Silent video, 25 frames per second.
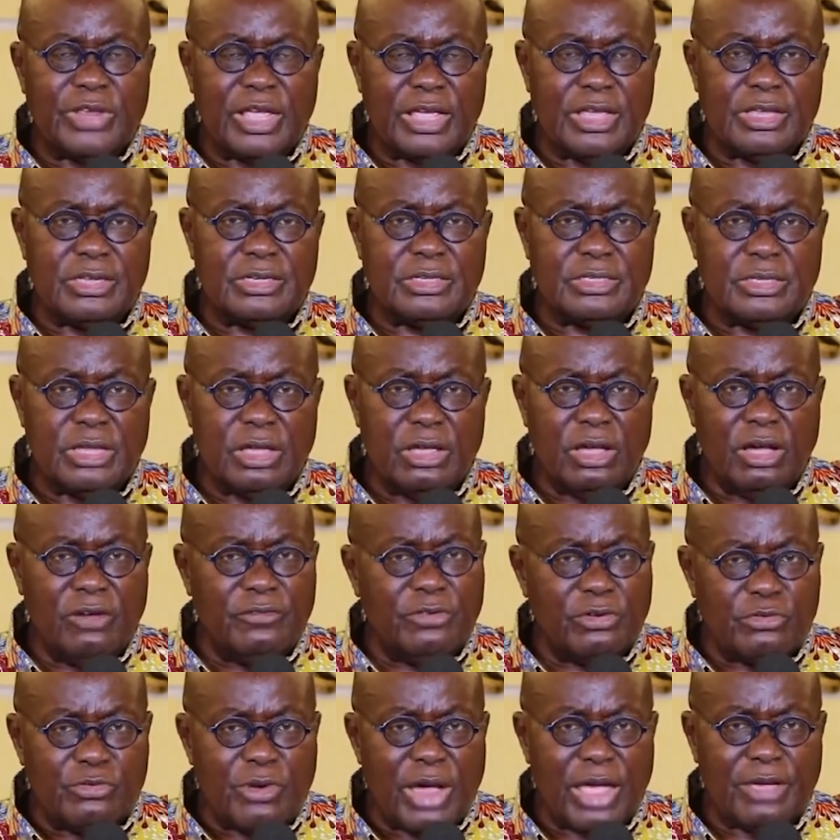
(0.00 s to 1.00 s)
days
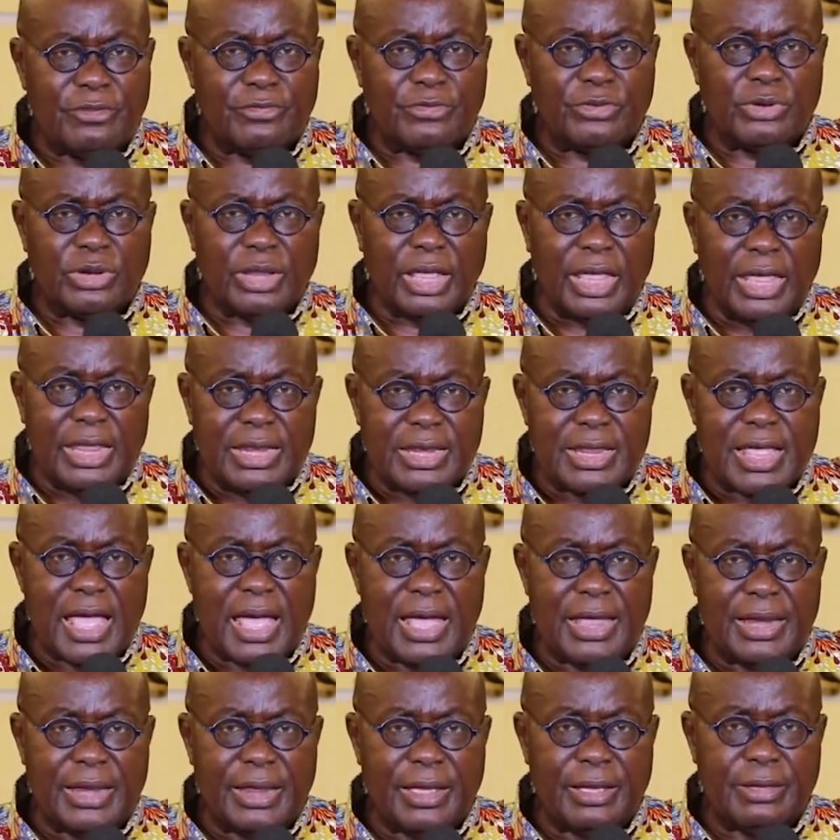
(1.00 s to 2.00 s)
of arrival in
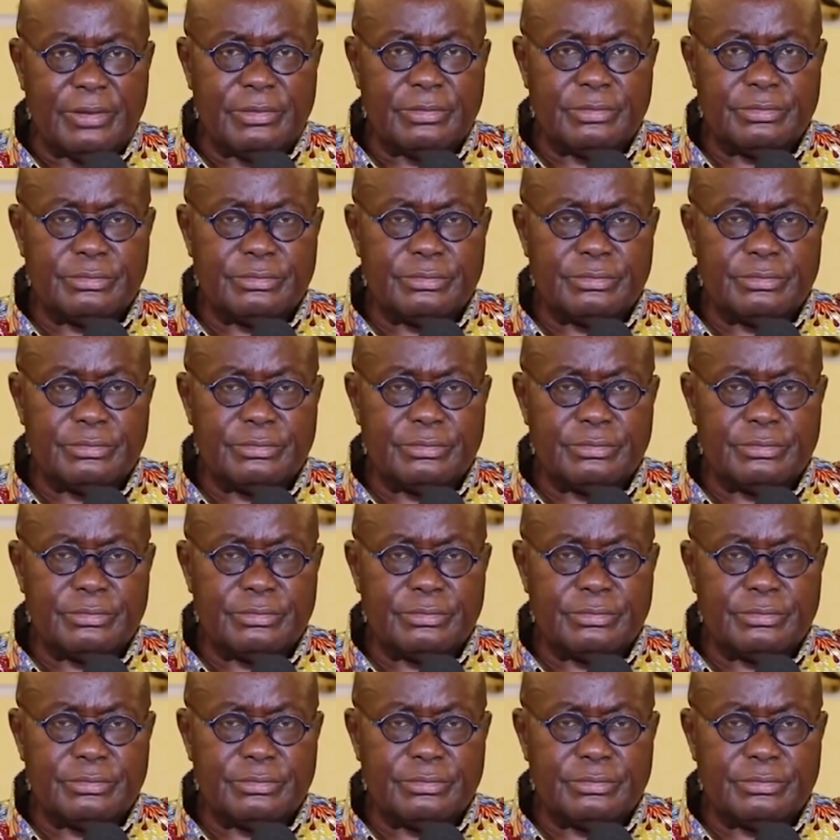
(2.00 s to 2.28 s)
Ghana.